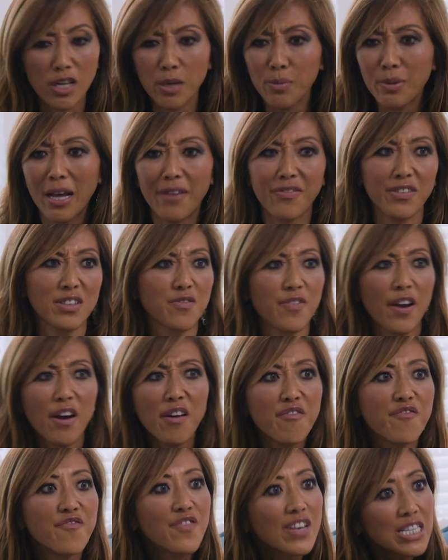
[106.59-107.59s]
He would have this
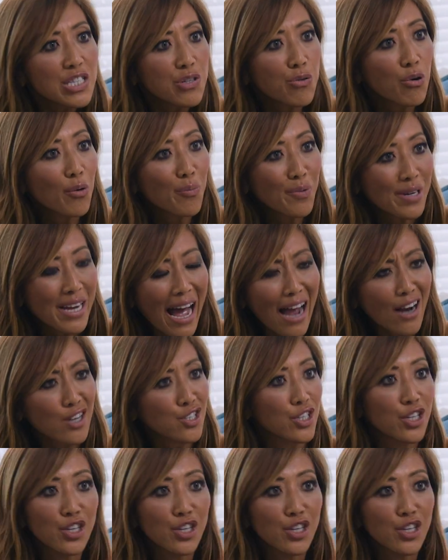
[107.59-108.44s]
very visceral reaction.